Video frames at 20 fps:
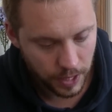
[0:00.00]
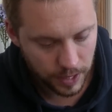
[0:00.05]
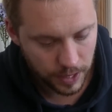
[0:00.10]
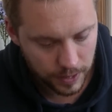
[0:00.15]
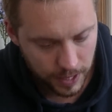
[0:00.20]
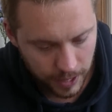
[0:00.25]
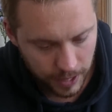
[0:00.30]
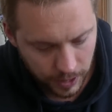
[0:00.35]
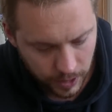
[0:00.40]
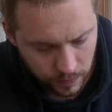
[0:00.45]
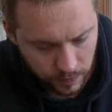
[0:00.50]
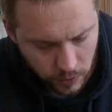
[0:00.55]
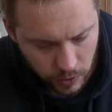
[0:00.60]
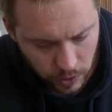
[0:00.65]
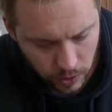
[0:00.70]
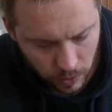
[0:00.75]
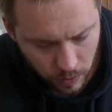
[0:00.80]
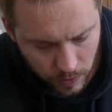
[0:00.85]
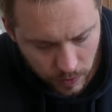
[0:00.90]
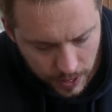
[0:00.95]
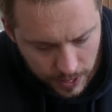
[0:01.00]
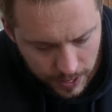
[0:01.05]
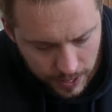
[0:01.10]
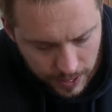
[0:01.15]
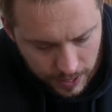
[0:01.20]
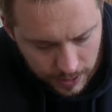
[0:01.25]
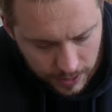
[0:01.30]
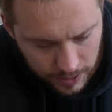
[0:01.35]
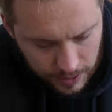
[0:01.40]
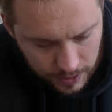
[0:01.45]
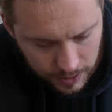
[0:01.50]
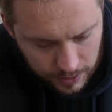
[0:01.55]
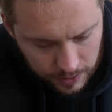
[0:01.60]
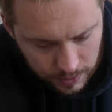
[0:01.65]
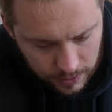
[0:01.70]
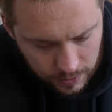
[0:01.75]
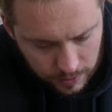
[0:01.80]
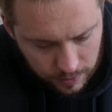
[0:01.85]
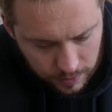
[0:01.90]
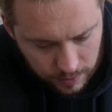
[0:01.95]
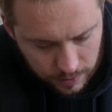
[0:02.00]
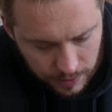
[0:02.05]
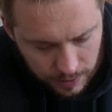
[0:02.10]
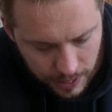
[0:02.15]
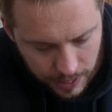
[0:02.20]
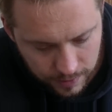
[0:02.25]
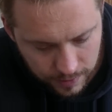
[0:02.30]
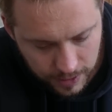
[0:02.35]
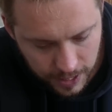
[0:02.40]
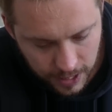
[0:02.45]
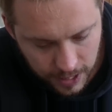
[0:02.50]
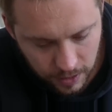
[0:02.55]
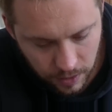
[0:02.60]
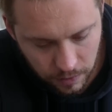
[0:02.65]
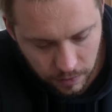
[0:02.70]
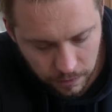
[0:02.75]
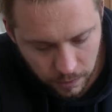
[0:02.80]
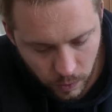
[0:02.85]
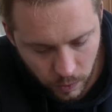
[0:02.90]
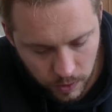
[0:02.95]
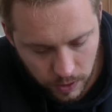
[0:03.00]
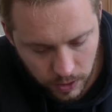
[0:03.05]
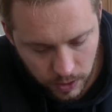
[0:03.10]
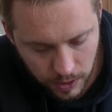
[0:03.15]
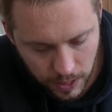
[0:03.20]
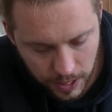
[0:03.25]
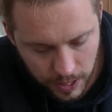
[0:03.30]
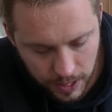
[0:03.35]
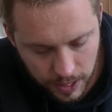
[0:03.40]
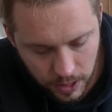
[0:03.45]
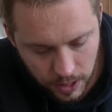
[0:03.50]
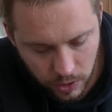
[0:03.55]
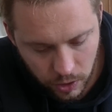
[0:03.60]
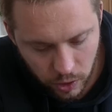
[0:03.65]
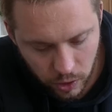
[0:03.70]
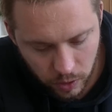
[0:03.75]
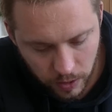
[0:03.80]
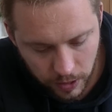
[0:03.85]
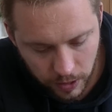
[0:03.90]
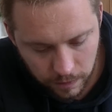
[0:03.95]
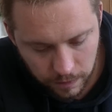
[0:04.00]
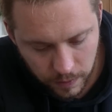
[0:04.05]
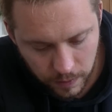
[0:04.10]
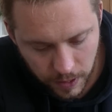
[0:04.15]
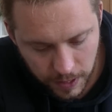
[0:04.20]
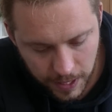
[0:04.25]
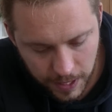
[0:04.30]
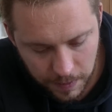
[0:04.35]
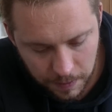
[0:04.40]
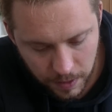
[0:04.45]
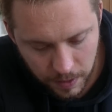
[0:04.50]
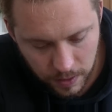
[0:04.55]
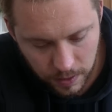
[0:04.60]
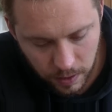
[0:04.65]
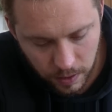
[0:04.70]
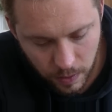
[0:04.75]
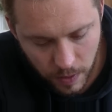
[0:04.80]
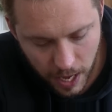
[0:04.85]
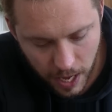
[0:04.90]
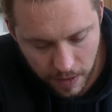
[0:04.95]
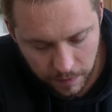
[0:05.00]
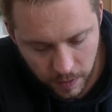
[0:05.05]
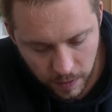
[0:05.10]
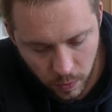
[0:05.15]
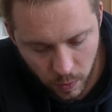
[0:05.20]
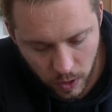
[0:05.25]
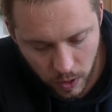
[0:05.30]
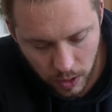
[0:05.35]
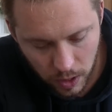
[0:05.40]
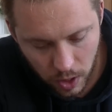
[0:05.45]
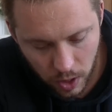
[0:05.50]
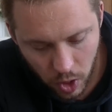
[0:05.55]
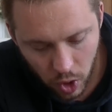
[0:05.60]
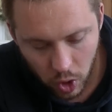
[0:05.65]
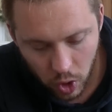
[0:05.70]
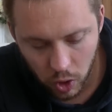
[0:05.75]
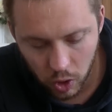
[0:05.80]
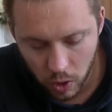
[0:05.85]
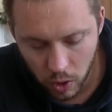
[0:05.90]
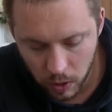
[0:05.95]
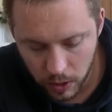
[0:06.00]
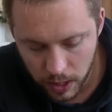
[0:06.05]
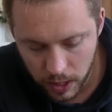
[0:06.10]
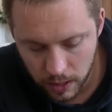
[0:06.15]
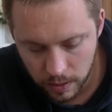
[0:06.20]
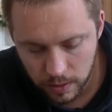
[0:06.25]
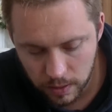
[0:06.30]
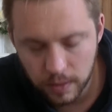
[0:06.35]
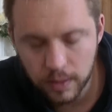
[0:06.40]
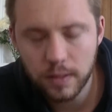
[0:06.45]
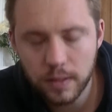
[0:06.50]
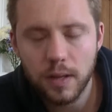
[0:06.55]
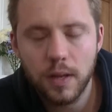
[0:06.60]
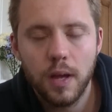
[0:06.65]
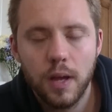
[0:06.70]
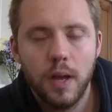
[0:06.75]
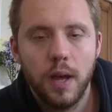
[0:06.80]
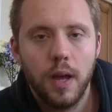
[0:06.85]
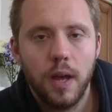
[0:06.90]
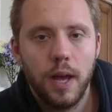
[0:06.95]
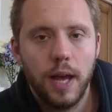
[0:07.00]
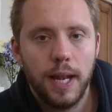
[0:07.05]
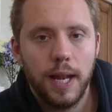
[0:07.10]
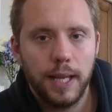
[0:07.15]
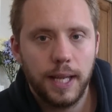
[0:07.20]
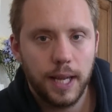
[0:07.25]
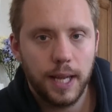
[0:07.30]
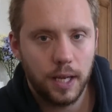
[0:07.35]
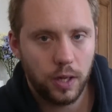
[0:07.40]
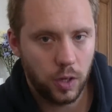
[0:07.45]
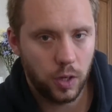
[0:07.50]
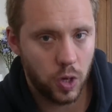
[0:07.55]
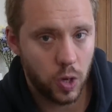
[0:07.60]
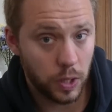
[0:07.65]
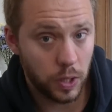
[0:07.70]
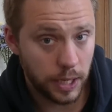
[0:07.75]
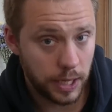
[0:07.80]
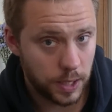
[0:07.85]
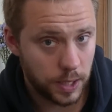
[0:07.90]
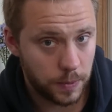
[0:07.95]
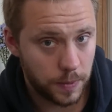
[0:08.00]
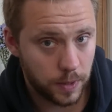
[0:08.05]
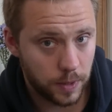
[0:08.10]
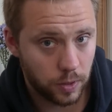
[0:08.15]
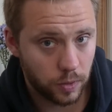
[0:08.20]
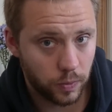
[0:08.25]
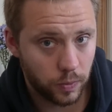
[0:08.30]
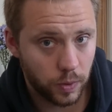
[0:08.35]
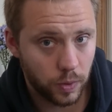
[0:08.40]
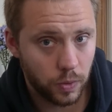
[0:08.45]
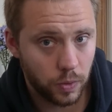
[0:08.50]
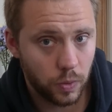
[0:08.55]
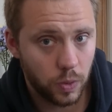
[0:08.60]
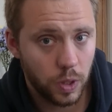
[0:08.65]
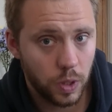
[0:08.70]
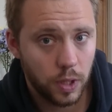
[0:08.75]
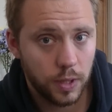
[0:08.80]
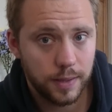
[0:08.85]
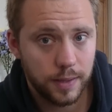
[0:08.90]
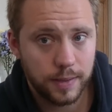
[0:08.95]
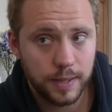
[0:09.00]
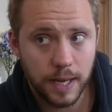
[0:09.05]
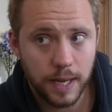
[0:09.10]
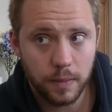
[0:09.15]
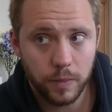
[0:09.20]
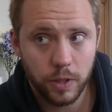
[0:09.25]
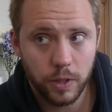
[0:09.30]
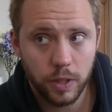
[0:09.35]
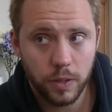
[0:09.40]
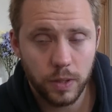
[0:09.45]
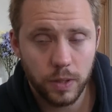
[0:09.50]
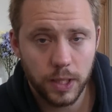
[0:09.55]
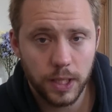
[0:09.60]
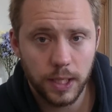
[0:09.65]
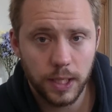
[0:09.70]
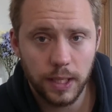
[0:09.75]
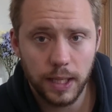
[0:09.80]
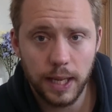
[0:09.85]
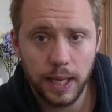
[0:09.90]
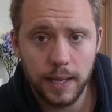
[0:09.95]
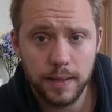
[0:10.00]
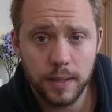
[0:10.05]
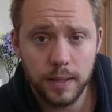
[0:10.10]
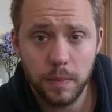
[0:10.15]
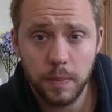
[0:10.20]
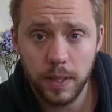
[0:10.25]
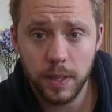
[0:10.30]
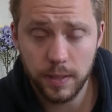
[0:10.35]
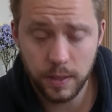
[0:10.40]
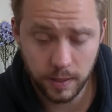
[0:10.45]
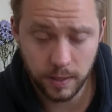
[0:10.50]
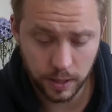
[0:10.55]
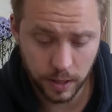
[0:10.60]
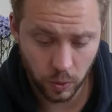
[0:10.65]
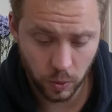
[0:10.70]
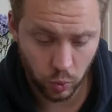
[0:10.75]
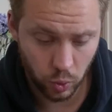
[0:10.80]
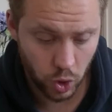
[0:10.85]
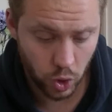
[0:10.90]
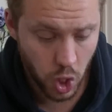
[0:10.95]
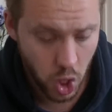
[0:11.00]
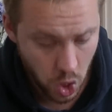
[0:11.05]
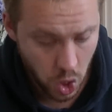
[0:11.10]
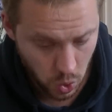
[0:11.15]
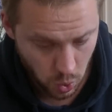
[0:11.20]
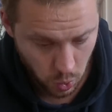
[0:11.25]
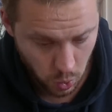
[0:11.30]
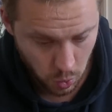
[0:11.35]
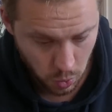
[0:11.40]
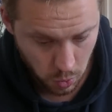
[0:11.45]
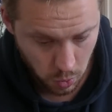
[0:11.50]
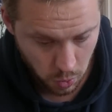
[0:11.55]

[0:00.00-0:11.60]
and that gives you a las cannon at 48 inch, strength 9, AP2, heavy 1, Cognius, and again Cognius special rule, snap shooting is a ballistic skill 2.